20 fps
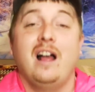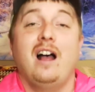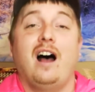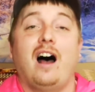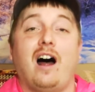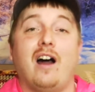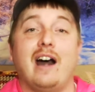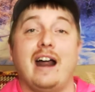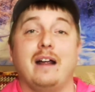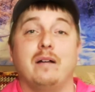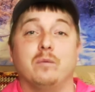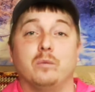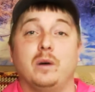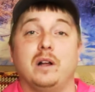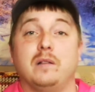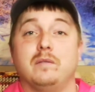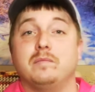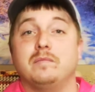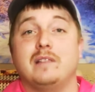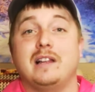All right,
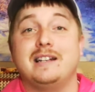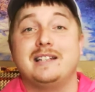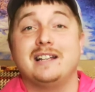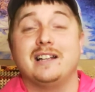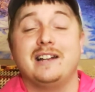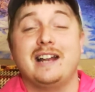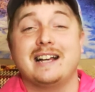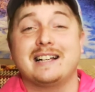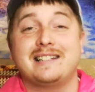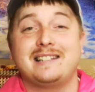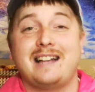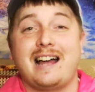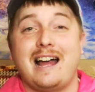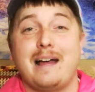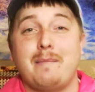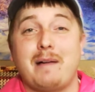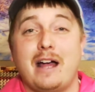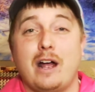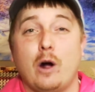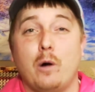well, until next
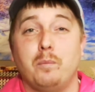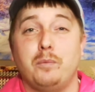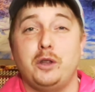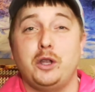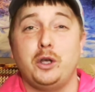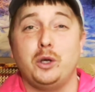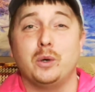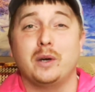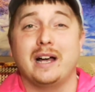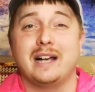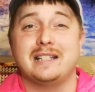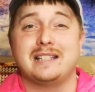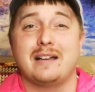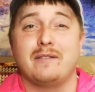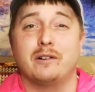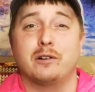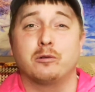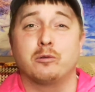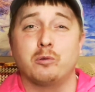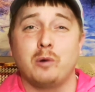time, I hope that you guys
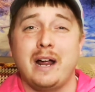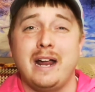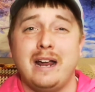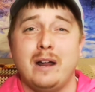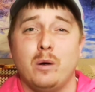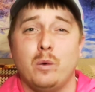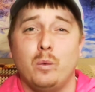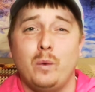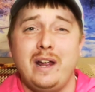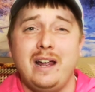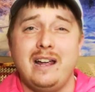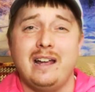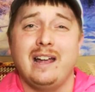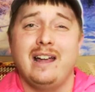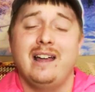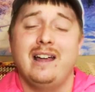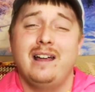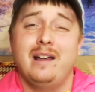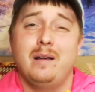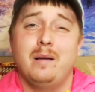have a great week.
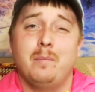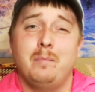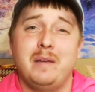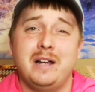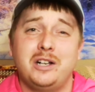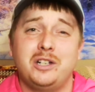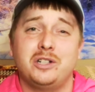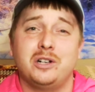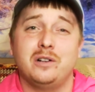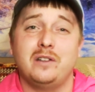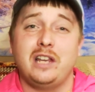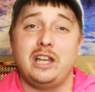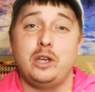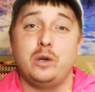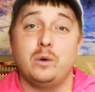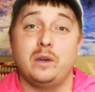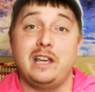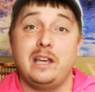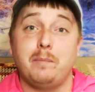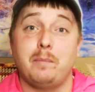Make sure that
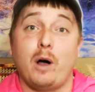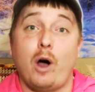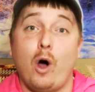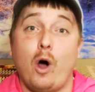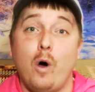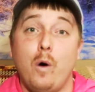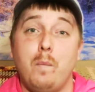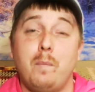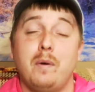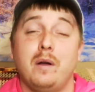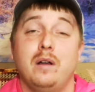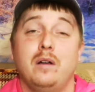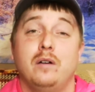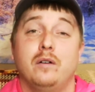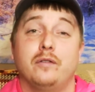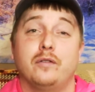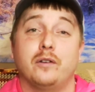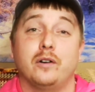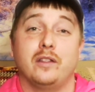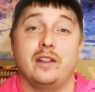you keep hope
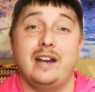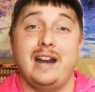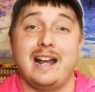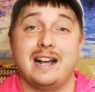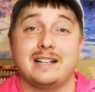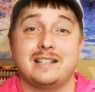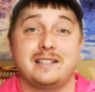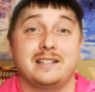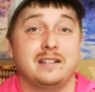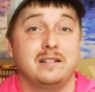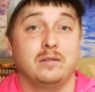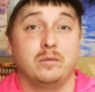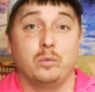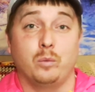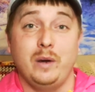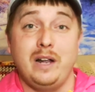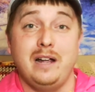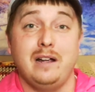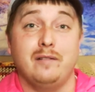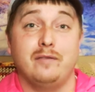for the next
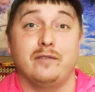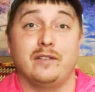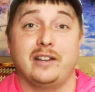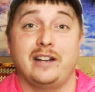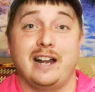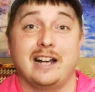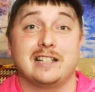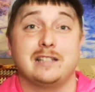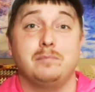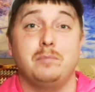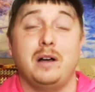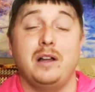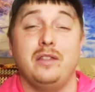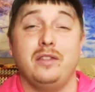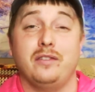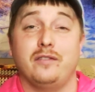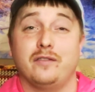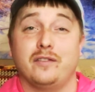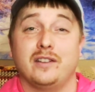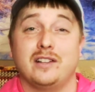week, for the next
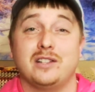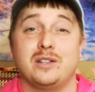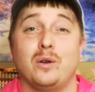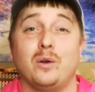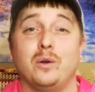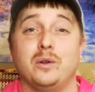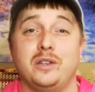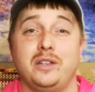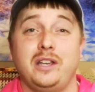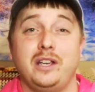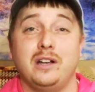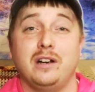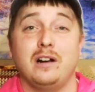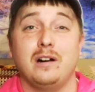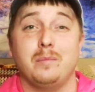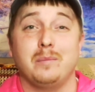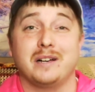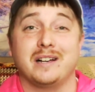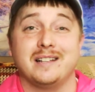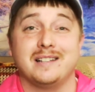month, for this whole
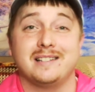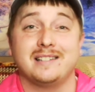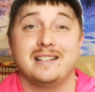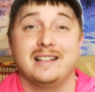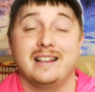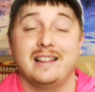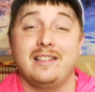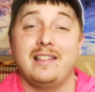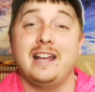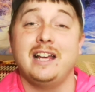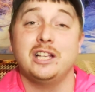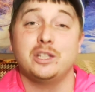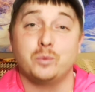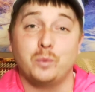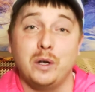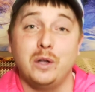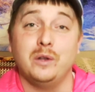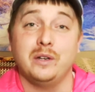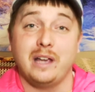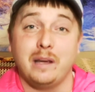year, because things
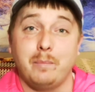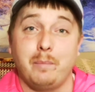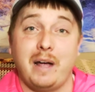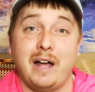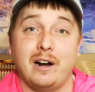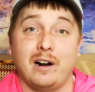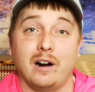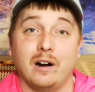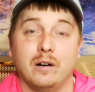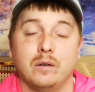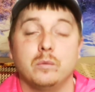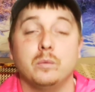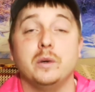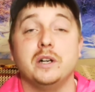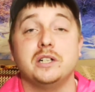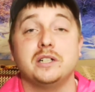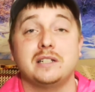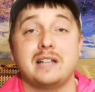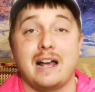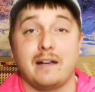will get better. We
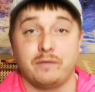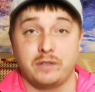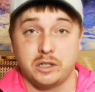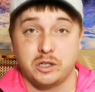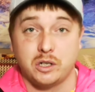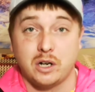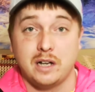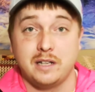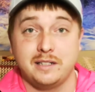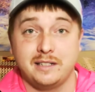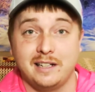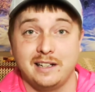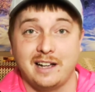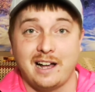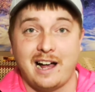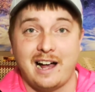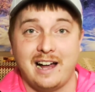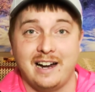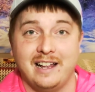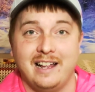just have to trust in
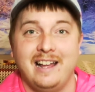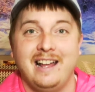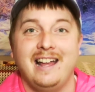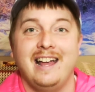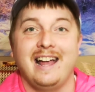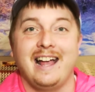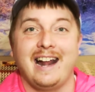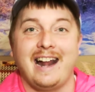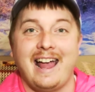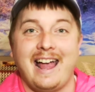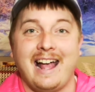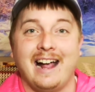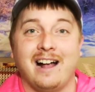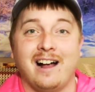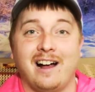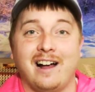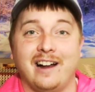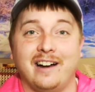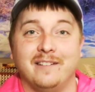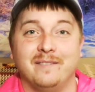God and hang
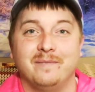on.